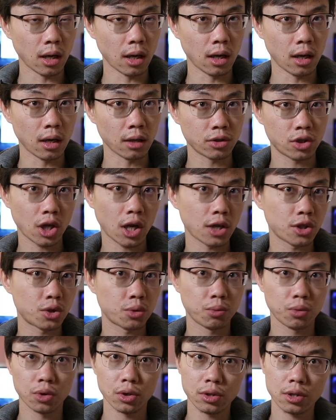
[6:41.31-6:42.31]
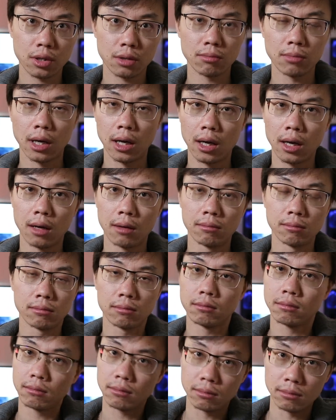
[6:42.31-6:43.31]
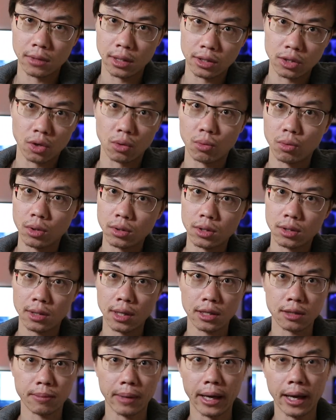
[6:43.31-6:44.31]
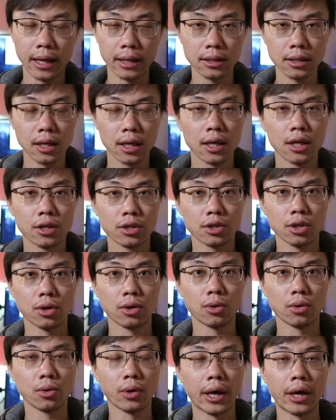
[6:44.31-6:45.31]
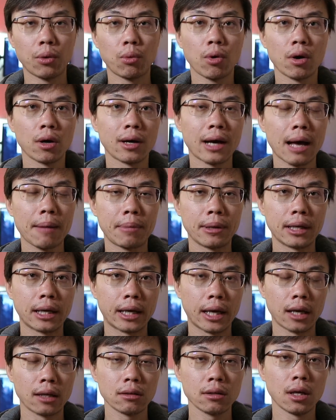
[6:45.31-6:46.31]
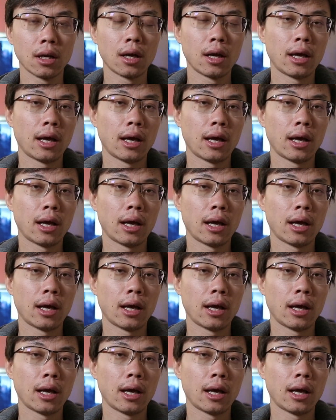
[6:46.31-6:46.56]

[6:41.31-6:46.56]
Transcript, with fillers: Uh, touch wood, um, there's no wood, touch my head. So it won't happen again.